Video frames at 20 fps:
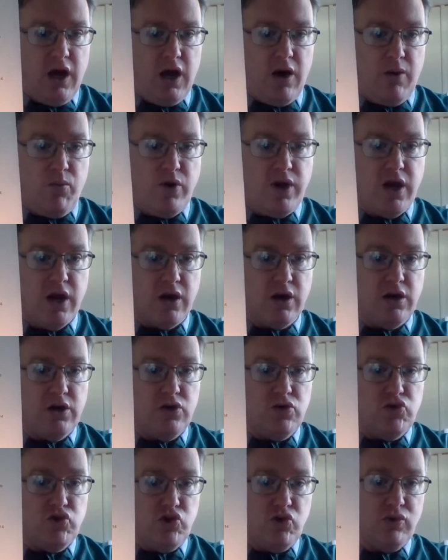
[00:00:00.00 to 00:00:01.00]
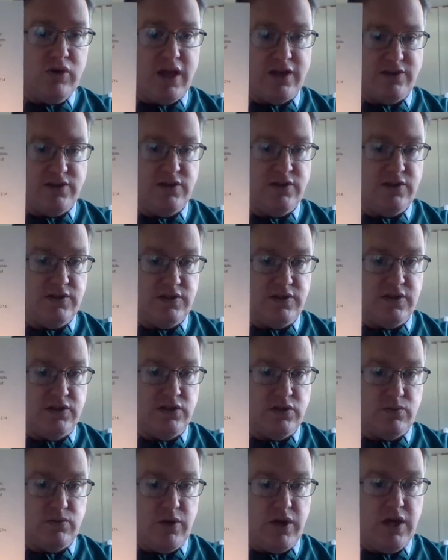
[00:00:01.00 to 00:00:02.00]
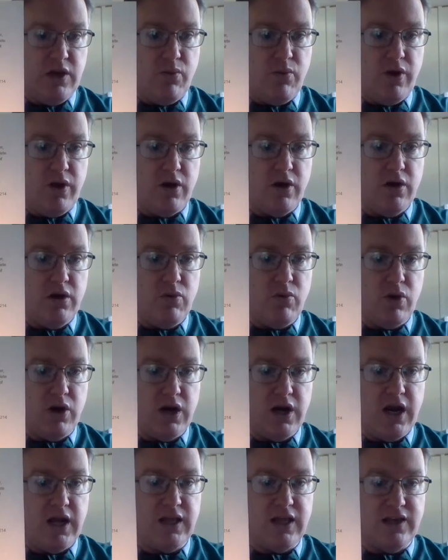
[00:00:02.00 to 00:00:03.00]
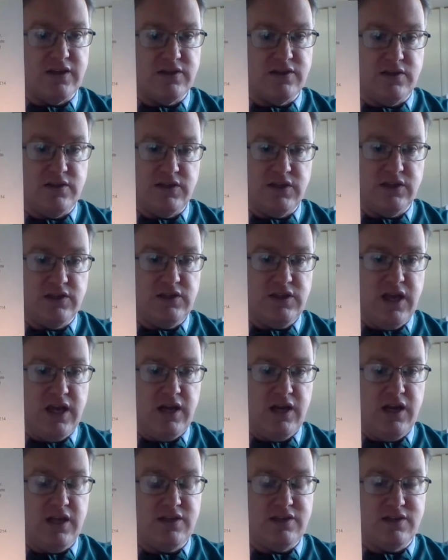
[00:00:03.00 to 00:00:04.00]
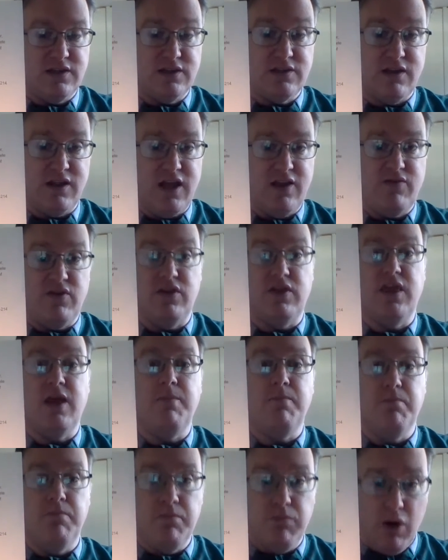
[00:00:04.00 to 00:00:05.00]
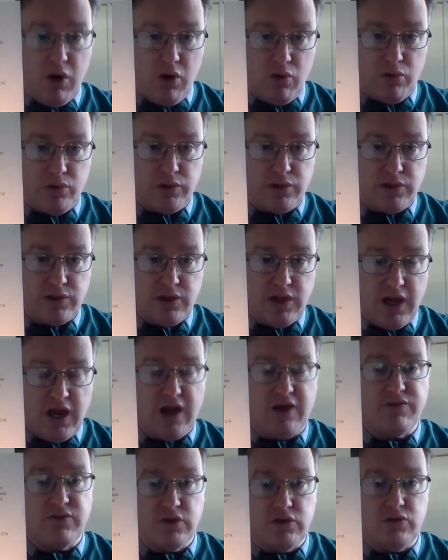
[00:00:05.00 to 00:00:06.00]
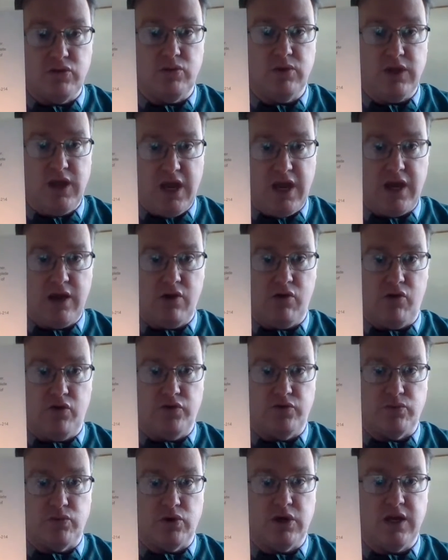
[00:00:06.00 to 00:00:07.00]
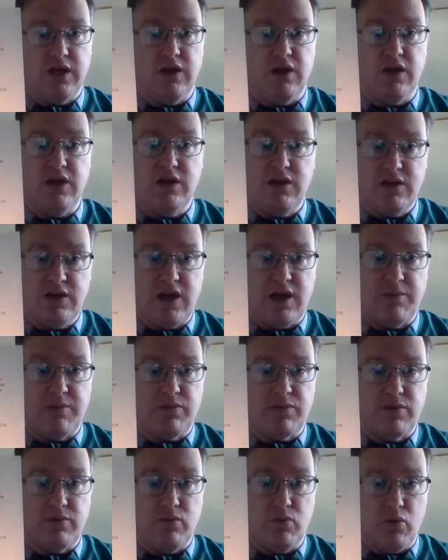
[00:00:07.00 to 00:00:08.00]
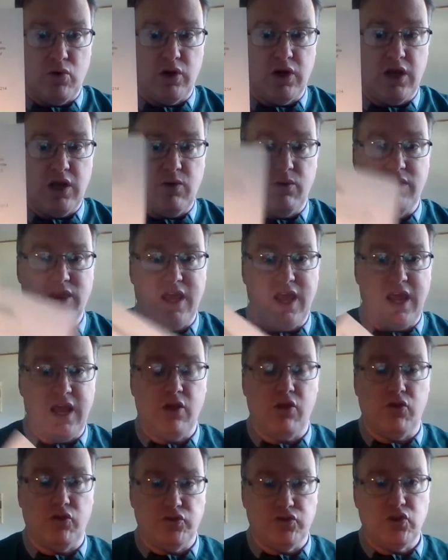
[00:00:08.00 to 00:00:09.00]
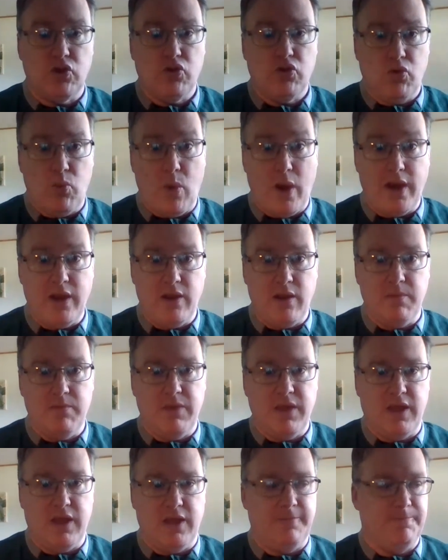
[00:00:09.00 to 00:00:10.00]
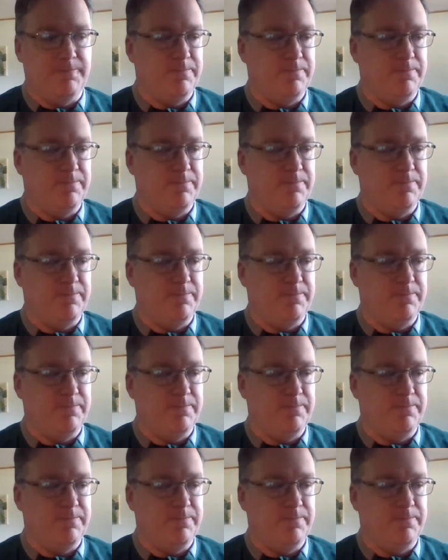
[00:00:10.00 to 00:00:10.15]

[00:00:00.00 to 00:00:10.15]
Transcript: We are going to do 2 lessons this week. We are going to work on lessons 610 and 611. They both have to do with angles. We're going to get into depth working with angles quite a bit.